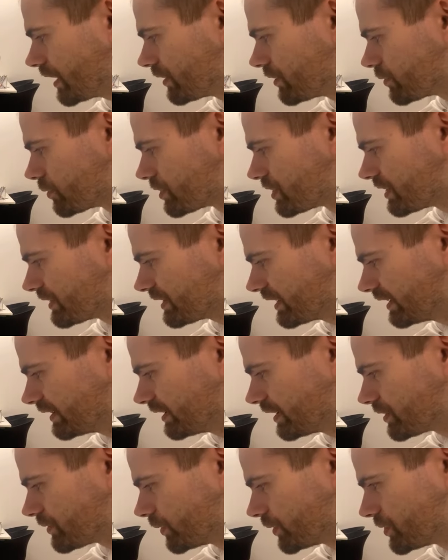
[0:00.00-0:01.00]

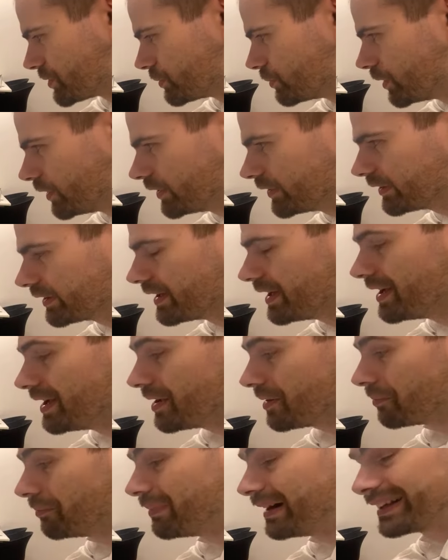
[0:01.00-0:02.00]
attach what you want.
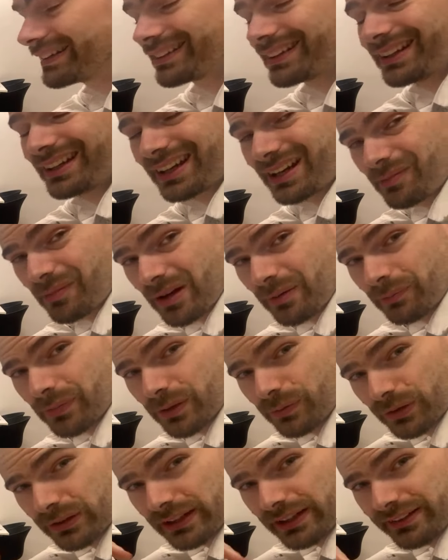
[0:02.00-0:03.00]
But
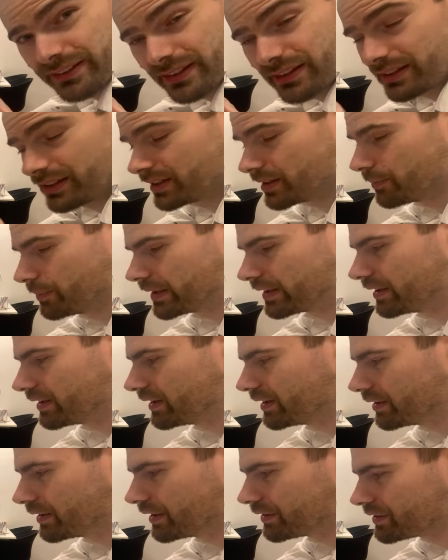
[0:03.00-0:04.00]
remember what I said in the
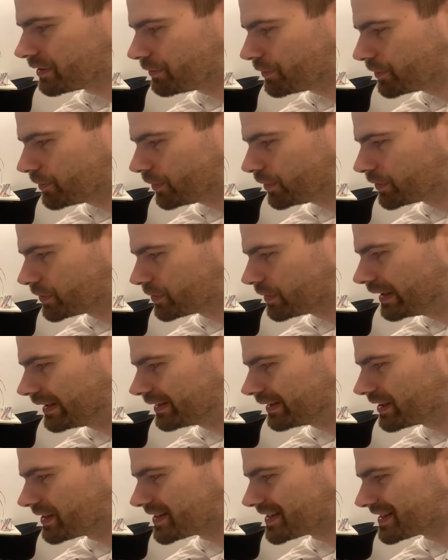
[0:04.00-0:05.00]
beginning, that if you want to
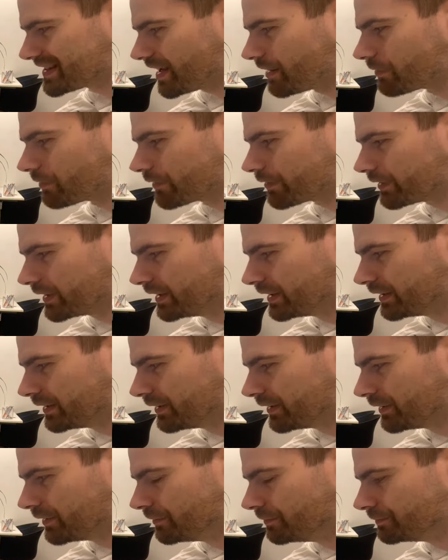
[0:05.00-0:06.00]
attach
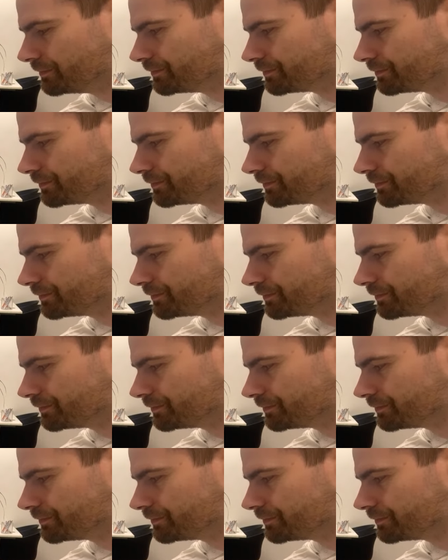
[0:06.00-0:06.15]
something